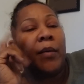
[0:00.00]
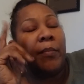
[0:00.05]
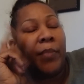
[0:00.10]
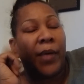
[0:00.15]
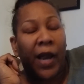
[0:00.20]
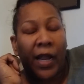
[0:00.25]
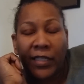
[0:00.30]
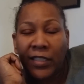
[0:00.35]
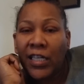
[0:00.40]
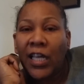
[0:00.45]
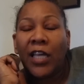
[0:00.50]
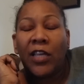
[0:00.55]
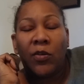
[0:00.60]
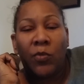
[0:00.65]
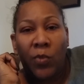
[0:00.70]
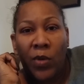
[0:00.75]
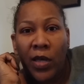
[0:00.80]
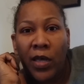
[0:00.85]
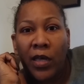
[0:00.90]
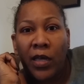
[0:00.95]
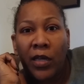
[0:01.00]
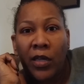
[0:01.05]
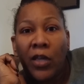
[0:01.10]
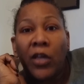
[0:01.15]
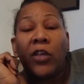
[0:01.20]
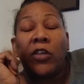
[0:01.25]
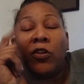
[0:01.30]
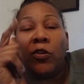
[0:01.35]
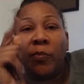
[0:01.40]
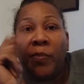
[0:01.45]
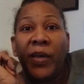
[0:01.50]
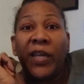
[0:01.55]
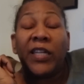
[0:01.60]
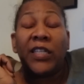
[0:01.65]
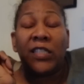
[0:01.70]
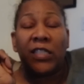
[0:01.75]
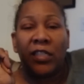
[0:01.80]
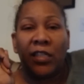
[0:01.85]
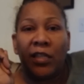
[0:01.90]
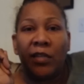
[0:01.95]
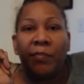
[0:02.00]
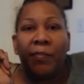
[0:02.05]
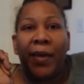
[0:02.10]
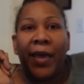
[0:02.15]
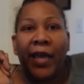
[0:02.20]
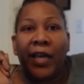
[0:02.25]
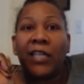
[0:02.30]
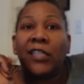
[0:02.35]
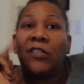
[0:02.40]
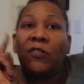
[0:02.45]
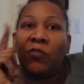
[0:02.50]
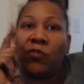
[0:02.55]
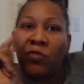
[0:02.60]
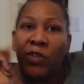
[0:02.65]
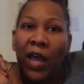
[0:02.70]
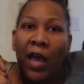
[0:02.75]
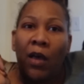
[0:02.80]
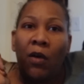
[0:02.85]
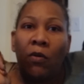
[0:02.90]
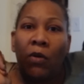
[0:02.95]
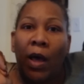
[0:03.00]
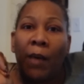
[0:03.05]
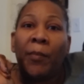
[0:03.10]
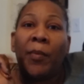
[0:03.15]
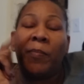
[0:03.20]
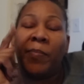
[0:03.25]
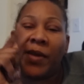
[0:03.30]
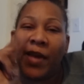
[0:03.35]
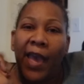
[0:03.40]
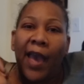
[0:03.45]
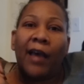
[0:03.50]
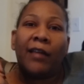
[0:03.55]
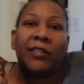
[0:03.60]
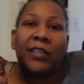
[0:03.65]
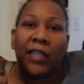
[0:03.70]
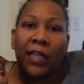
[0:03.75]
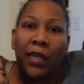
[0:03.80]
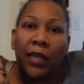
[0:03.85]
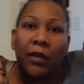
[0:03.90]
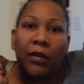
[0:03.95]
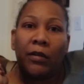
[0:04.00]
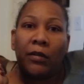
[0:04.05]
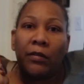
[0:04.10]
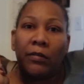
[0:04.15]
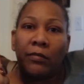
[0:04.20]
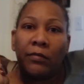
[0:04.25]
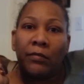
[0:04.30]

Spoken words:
But I tell you what, you better send it back. Because if you don't, I'm going to be out there.